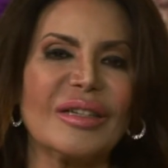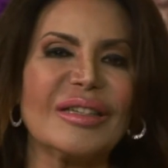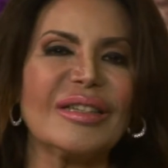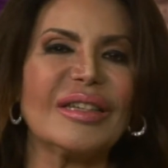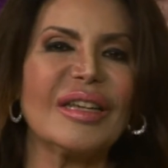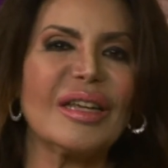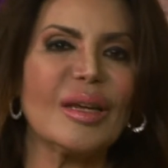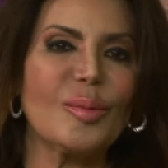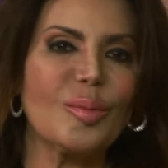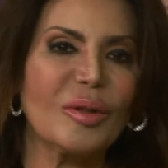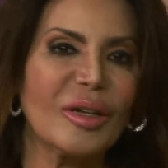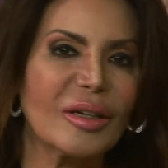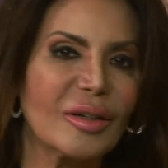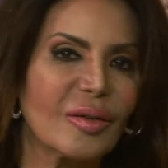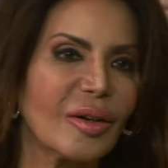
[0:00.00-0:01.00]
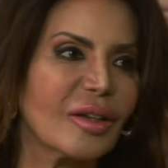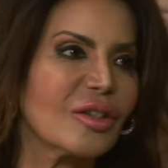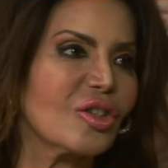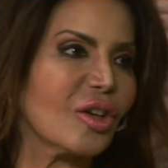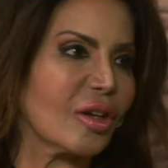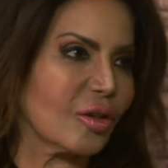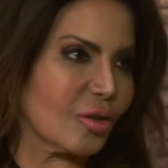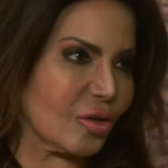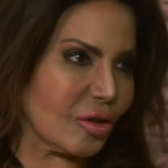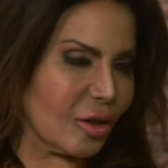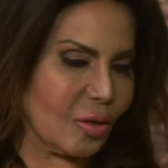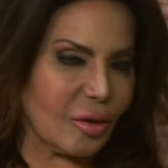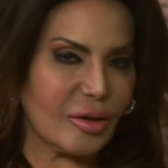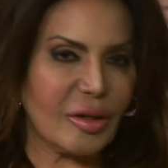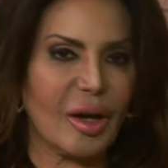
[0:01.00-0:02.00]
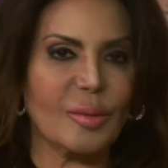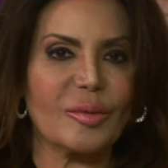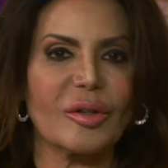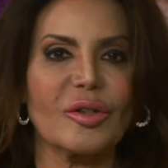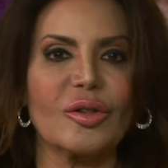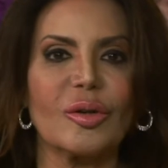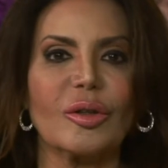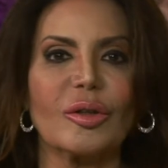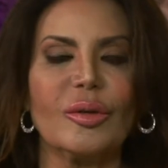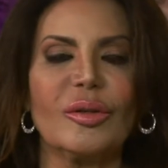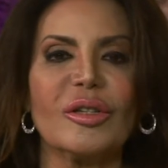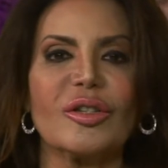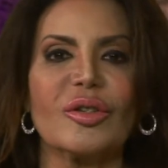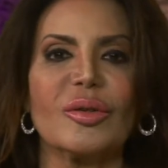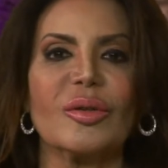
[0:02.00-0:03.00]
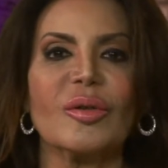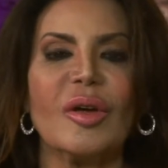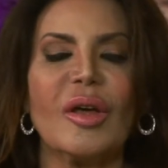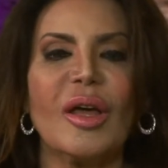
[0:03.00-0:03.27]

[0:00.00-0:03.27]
deeply ingrained gender stereotypes that you alluded to.